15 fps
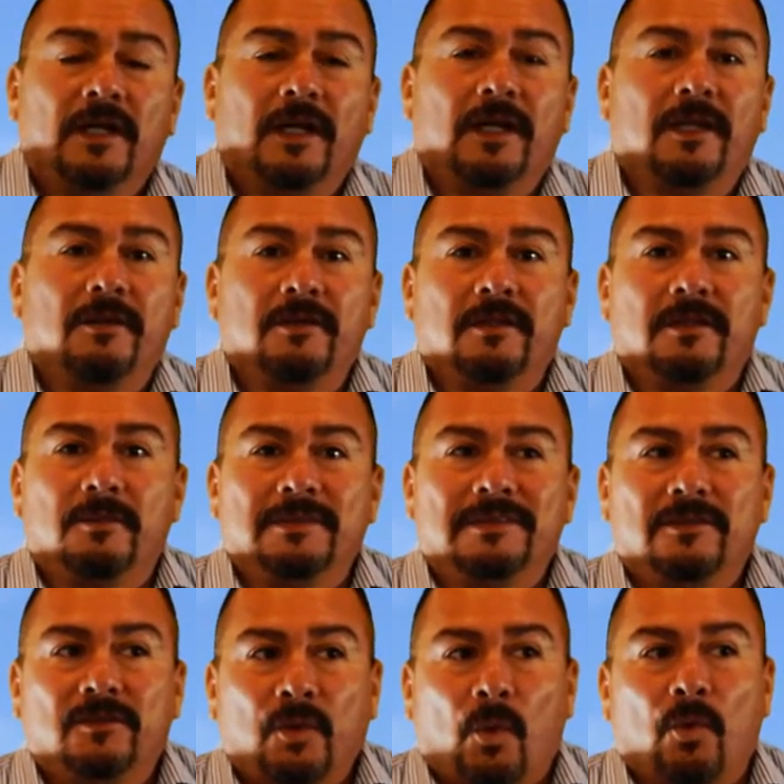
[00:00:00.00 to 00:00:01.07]
There was
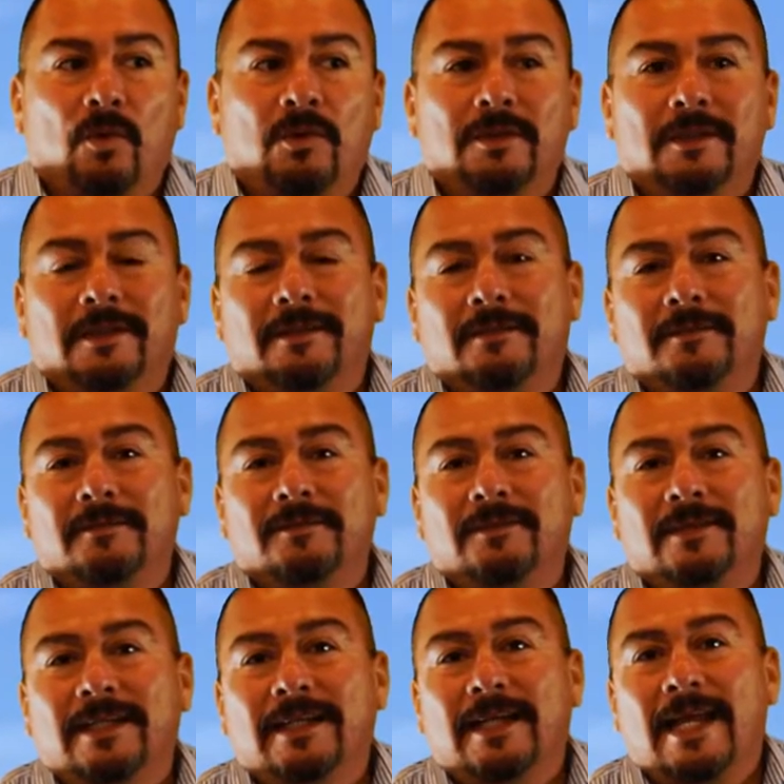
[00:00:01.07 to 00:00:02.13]
a total
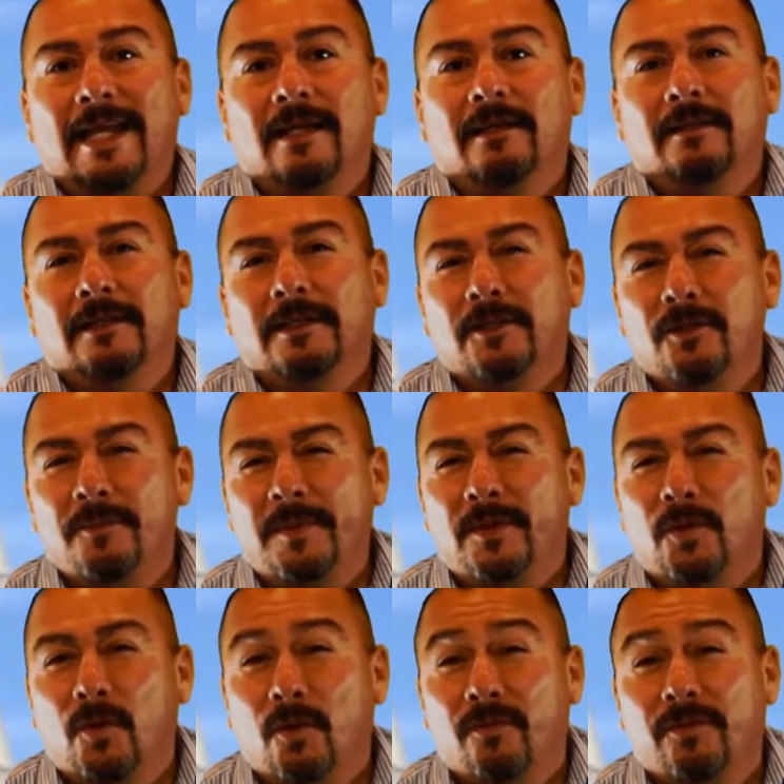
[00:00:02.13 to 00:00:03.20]
of a little
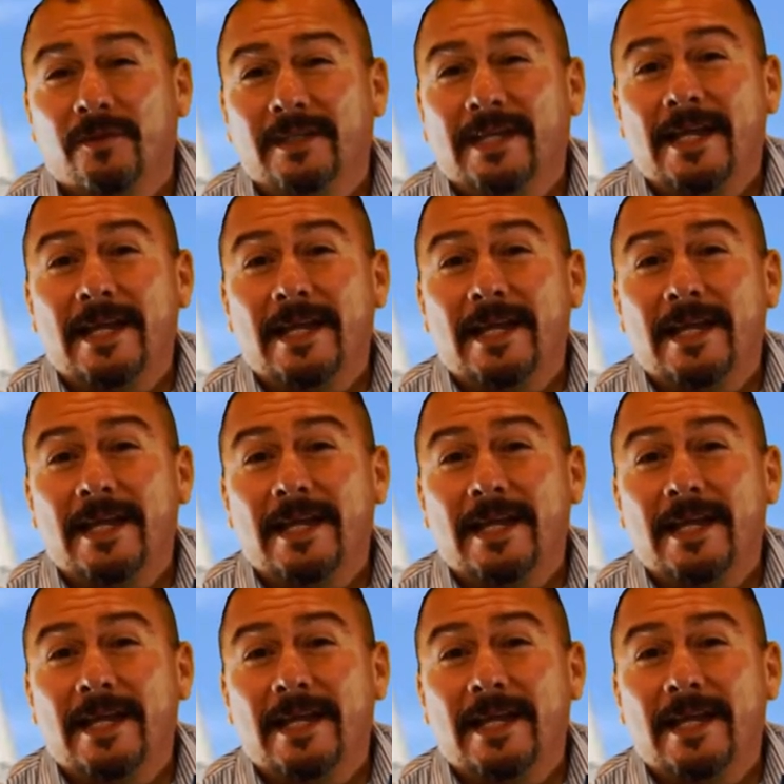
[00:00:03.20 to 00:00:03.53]
bit over